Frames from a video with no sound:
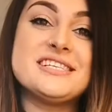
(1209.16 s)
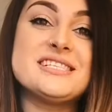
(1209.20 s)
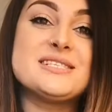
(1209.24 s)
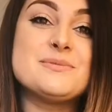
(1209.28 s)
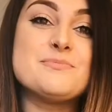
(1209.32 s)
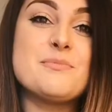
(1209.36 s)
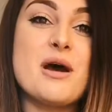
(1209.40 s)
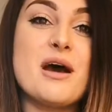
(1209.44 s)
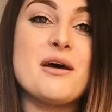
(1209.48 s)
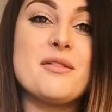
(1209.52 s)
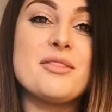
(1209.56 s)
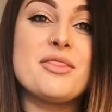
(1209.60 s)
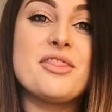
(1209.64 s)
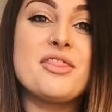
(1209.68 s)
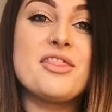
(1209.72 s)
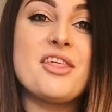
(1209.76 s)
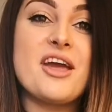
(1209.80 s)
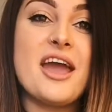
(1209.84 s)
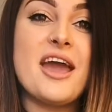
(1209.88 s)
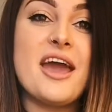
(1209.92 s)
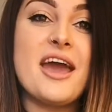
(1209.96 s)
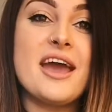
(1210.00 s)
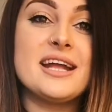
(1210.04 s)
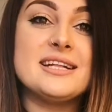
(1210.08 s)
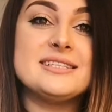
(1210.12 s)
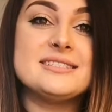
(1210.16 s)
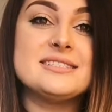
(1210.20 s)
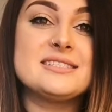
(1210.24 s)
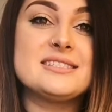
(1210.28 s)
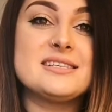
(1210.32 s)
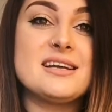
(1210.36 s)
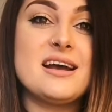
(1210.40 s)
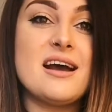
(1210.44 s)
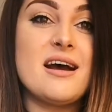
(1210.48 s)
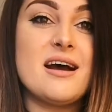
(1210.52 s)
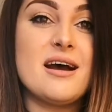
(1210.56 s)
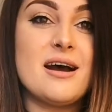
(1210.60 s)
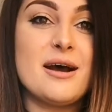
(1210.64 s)
this month and
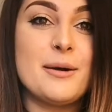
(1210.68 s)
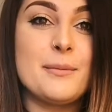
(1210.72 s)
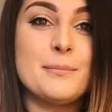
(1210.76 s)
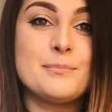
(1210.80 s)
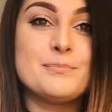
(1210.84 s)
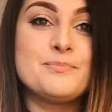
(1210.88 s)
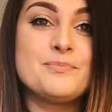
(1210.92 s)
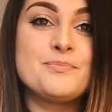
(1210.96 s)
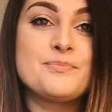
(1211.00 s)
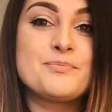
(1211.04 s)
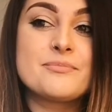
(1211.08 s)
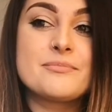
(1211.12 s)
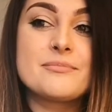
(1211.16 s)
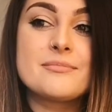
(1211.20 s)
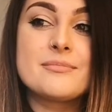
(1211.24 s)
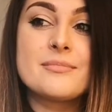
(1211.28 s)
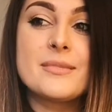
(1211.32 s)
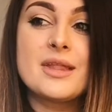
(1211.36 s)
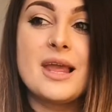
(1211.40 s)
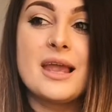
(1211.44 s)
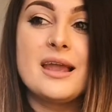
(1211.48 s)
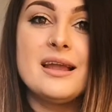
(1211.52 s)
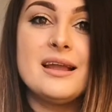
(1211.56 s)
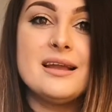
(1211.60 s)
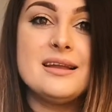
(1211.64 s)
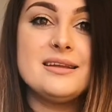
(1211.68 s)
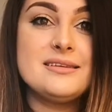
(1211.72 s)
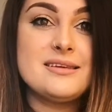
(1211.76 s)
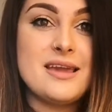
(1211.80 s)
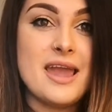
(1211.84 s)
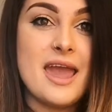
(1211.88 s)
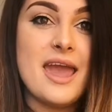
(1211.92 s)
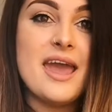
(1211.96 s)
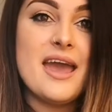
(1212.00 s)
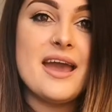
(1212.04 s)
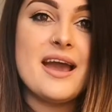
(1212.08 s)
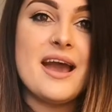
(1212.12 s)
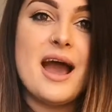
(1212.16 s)
um,
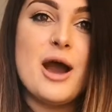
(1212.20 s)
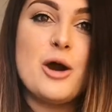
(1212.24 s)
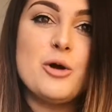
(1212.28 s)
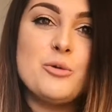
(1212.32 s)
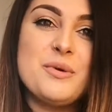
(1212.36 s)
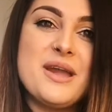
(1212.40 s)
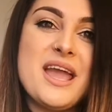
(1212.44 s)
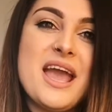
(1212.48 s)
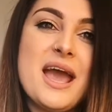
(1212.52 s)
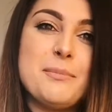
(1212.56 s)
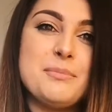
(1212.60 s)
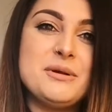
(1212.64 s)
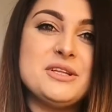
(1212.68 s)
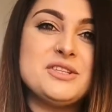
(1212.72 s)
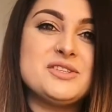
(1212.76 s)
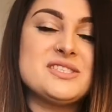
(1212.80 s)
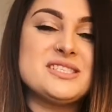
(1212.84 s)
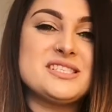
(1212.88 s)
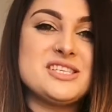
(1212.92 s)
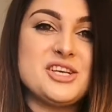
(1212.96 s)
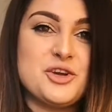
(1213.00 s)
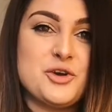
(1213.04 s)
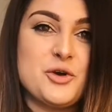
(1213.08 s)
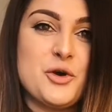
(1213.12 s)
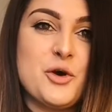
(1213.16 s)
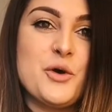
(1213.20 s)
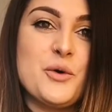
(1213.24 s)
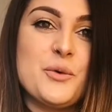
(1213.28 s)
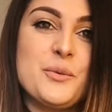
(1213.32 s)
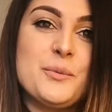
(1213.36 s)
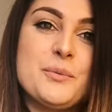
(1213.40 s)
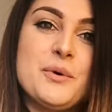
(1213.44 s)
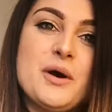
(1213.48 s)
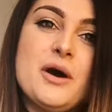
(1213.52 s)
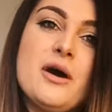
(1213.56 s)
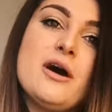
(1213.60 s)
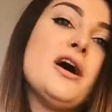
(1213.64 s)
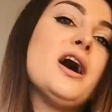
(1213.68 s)
yeah i'll be happy to see your
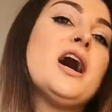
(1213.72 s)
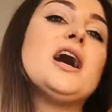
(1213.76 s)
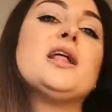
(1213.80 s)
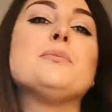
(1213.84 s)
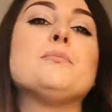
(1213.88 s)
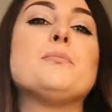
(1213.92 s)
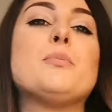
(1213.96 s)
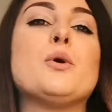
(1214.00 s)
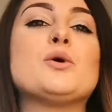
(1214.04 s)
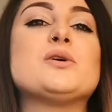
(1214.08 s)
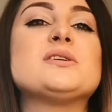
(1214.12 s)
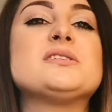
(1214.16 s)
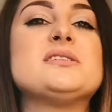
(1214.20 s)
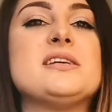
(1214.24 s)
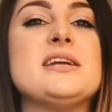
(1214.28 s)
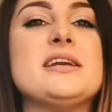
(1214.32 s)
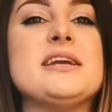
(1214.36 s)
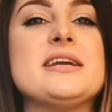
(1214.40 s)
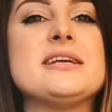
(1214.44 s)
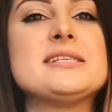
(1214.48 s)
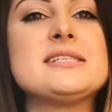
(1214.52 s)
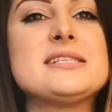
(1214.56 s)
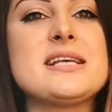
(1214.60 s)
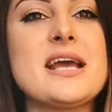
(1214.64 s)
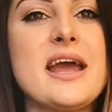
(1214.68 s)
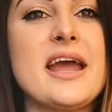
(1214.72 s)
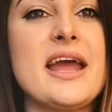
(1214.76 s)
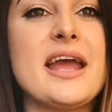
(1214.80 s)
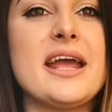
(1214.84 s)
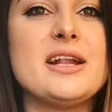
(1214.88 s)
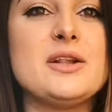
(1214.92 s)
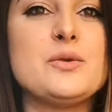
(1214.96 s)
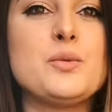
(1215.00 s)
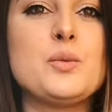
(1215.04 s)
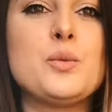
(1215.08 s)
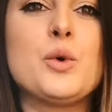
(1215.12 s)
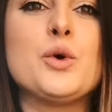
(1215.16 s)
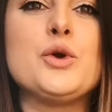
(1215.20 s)
uh, unboxings
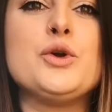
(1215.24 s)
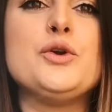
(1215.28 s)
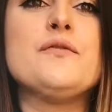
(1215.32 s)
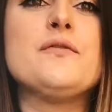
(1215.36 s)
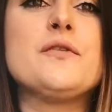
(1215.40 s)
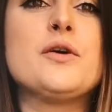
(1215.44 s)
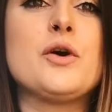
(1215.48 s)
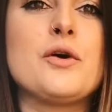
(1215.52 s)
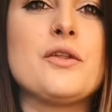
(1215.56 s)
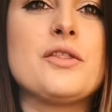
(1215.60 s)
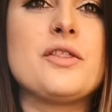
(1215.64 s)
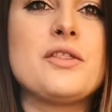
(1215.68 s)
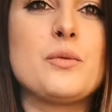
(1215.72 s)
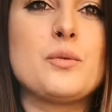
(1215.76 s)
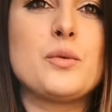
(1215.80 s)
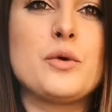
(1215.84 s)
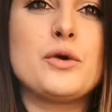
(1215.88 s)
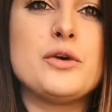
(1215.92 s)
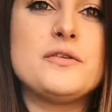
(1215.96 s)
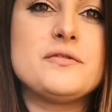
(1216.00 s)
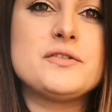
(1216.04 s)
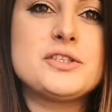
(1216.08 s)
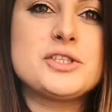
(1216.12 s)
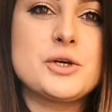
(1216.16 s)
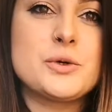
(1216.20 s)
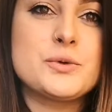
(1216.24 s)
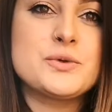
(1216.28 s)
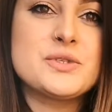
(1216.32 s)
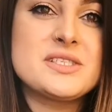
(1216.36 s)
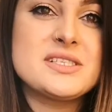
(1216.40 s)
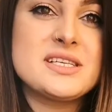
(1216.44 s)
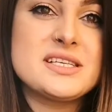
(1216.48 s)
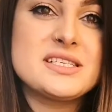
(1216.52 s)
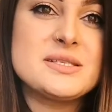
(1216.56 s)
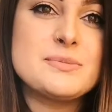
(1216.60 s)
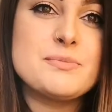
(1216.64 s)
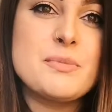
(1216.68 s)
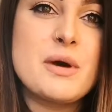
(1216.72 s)
and what you've got what you've chose
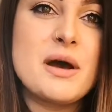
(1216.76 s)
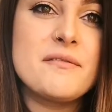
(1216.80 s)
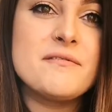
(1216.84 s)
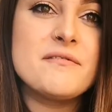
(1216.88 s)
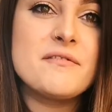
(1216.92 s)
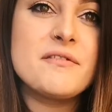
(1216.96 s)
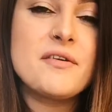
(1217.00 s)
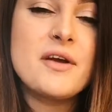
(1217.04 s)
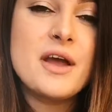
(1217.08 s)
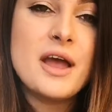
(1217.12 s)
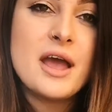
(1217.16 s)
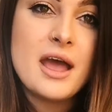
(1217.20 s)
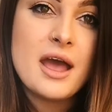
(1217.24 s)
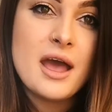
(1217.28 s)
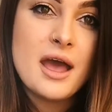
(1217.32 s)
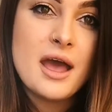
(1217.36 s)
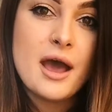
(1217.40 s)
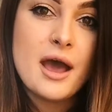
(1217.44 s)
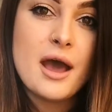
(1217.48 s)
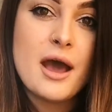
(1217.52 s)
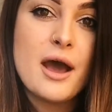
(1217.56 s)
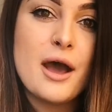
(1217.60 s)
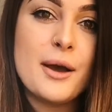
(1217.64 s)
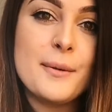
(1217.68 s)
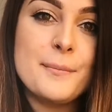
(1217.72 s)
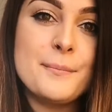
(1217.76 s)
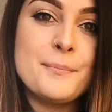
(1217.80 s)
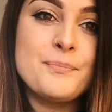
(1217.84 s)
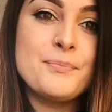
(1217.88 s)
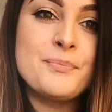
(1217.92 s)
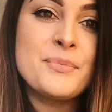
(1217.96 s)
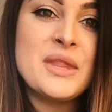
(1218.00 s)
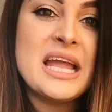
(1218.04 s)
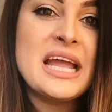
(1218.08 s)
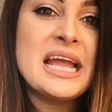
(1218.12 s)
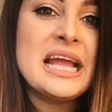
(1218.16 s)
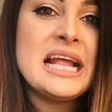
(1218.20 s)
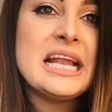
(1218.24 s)
this month
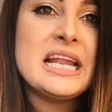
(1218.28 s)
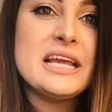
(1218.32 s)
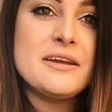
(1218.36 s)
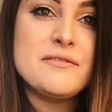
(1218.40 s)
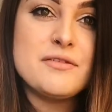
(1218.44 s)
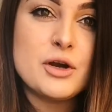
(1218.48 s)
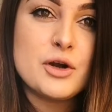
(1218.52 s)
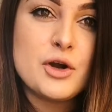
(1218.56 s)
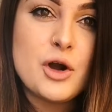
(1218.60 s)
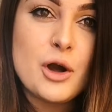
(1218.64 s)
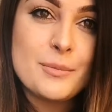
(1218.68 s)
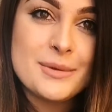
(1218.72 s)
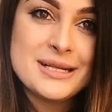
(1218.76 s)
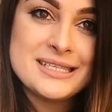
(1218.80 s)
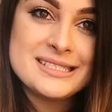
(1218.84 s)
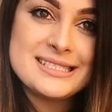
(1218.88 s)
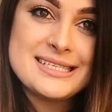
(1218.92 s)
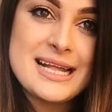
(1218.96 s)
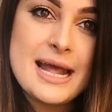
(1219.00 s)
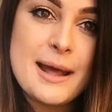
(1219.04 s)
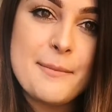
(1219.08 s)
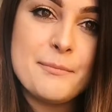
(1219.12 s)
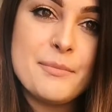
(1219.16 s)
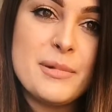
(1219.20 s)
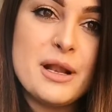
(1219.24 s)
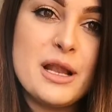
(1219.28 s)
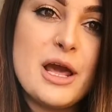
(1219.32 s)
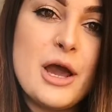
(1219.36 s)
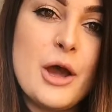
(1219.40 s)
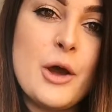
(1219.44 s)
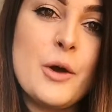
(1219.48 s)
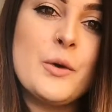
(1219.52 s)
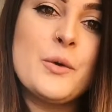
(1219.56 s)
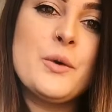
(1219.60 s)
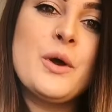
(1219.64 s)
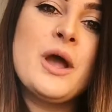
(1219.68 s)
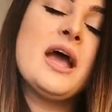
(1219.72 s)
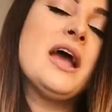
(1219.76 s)
um, leave your comments down
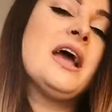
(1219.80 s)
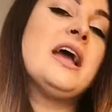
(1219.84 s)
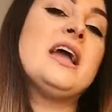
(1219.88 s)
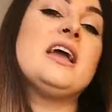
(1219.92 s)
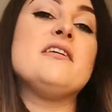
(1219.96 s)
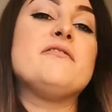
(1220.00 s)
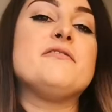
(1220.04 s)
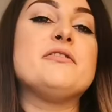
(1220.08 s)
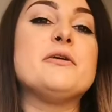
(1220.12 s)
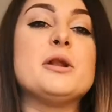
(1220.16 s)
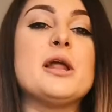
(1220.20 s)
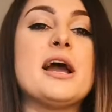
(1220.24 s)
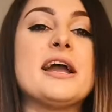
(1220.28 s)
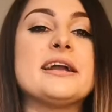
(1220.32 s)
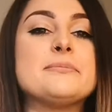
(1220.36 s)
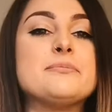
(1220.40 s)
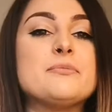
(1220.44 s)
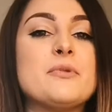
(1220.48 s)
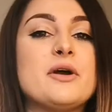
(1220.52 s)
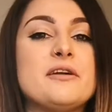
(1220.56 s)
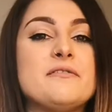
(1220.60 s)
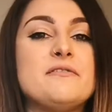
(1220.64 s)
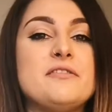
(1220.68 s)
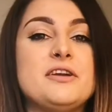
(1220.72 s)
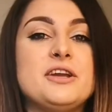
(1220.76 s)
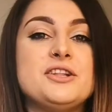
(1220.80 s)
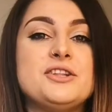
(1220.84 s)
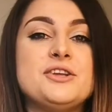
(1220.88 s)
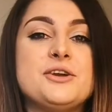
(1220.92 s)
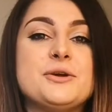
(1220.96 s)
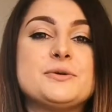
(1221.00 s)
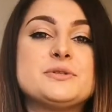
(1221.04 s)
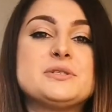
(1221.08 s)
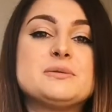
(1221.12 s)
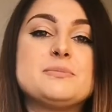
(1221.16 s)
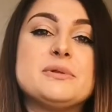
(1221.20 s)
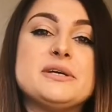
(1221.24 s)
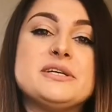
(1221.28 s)
below if you like my
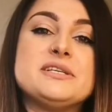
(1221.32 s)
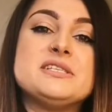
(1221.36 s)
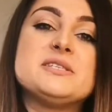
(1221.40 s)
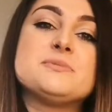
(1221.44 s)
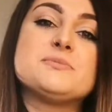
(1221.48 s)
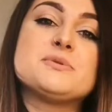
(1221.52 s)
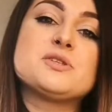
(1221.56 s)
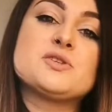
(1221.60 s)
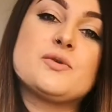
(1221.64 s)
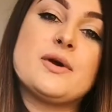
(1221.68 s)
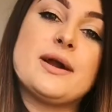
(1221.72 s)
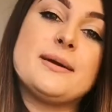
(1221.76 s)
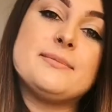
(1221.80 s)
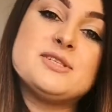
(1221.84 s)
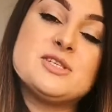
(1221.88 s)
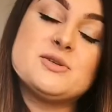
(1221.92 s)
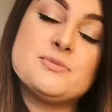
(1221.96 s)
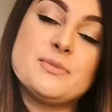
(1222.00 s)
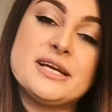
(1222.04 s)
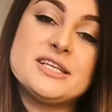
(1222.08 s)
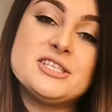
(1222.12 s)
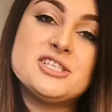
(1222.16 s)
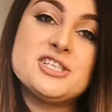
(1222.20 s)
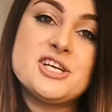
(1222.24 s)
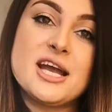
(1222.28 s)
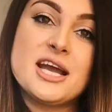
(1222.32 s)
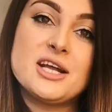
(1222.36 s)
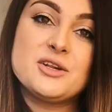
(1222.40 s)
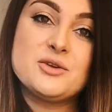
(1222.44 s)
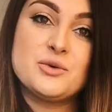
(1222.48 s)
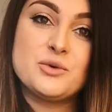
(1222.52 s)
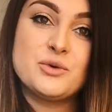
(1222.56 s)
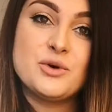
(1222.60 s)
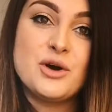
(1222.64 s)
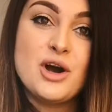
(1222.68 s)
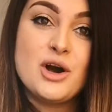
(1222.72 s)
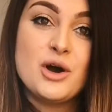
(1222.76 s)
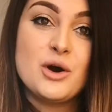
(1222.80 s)
videos please subscribe to my
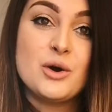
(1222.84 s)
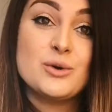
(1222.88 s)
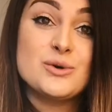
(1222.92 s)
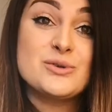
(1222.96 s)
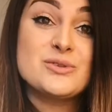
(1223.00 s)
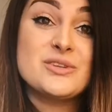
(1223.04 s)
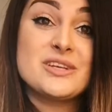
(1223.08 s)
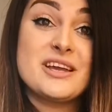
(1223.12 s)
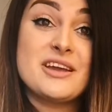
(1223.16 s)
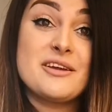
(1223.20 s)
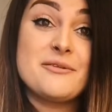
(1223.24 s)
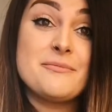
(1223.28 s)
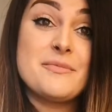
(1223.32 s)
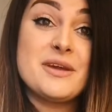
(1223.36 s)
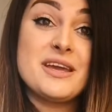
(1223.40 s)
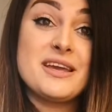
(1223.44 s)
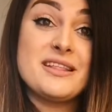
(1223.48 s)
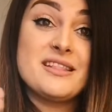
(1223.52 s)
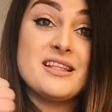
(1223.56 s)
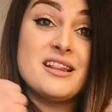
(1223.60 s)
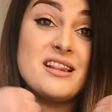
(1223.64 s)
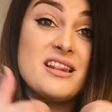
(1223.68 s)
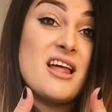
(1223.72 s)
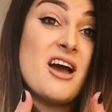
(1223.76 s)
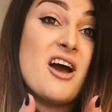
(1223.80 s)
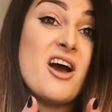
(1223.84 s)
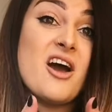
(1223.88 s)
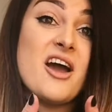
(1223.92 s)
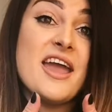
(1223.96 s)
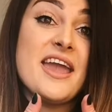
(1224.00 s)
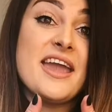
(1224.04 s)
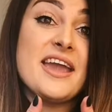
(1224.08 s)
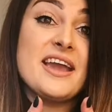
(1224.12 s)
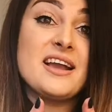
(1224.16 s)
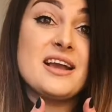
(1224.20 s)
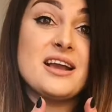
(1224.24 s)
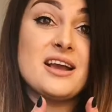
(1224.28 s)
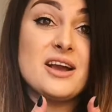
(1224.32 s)
channel also give me the
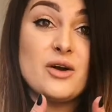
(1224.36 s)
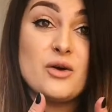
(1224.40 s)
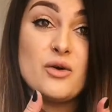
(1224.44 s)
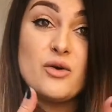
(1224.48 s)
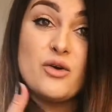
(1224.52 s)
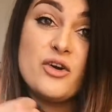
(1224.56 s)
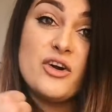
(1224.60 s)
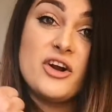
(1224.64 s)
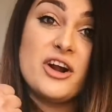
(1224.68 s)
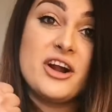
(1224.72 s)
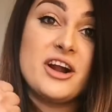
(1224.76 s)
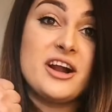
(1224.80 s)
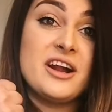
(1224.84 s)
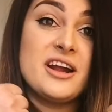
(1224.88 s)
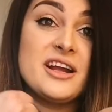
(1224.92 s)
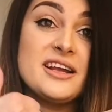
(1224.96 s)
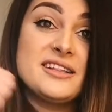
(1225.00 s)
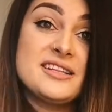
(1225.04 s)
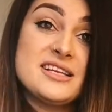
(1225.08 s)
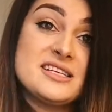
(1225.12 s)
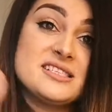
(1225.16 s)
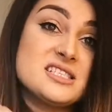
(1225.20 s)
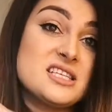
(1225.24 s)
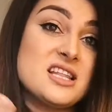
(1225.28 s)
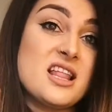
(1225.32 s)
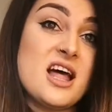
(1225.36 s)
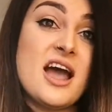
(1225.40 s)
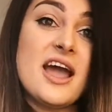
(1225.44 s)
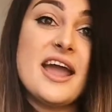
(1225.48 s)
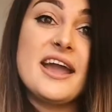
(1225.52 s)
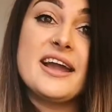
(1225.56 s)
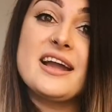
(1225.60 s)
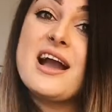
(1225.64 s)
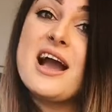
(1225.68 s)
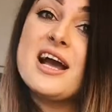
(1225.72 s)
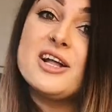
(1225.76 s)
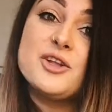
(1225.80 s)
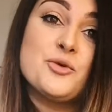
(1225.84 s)
like or
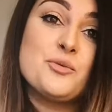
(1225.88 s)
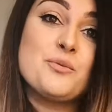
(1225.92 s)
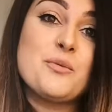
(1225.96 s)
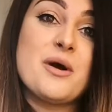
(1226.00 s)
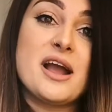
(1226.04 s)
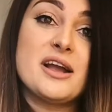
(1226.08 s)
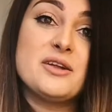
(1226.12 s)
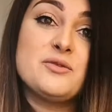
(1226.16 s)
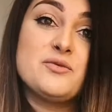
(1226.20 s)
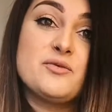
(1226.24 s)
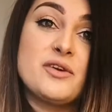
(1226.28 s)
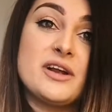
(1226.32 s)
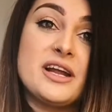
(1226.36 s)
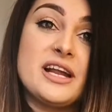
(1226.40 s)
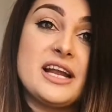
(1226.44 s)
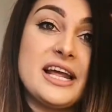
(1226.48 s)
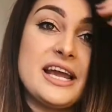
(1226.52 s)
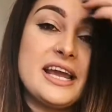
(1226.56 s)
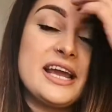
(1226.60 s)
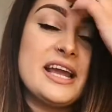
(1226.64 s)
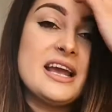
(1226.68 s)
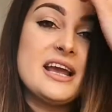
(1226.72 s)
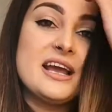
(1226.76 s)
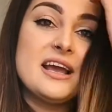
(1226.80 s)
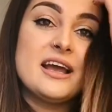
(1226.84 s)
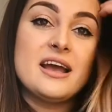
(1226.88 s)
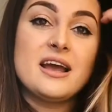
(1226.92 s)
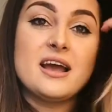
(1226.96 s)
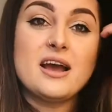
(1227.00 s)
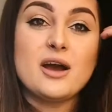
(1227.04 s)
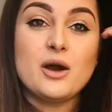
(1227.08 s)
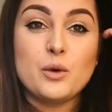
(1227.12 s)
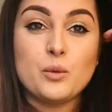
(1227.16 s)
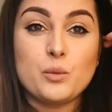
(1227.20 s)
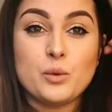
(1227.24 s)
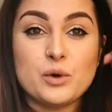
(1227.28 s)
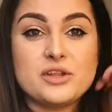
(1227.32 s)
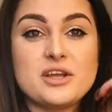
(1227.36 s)
dislike i don't mind really
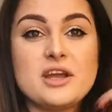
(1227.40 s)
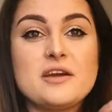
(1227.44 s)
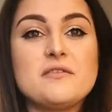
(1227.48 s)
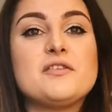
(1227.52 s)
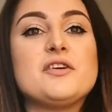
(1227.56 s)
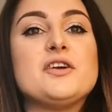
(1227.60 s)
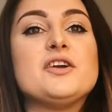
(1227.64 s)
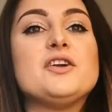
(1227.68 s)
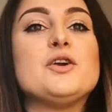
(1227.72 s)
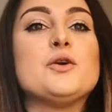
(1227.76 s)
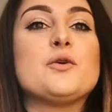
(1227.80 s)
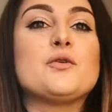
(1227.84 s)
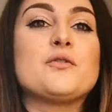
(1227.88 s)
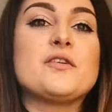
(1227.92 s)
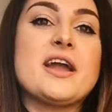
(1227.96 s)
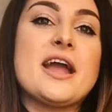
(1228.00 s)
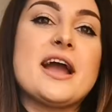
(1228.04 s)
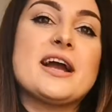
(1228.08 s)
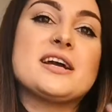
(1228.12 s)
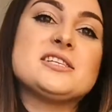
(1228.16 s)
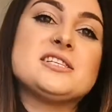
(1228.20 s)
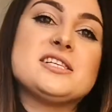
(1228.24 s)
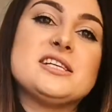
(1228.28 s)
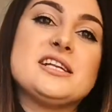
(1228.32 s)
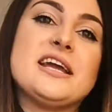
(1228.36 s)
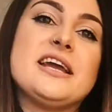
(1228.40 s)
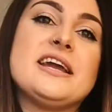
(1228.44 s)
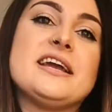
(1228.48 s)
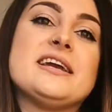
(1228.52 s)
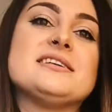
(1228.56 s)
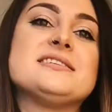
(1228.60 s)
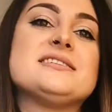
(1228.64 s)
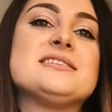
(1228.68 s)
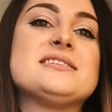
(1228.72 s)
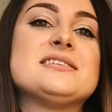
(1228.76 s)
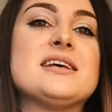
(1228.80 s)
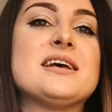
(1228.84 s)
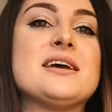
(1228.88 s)
whatever your reaction
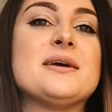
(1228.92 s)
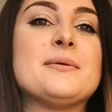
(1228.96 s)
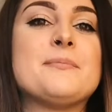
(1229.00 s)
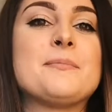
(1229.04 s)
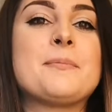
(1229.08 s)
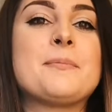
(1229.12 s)
is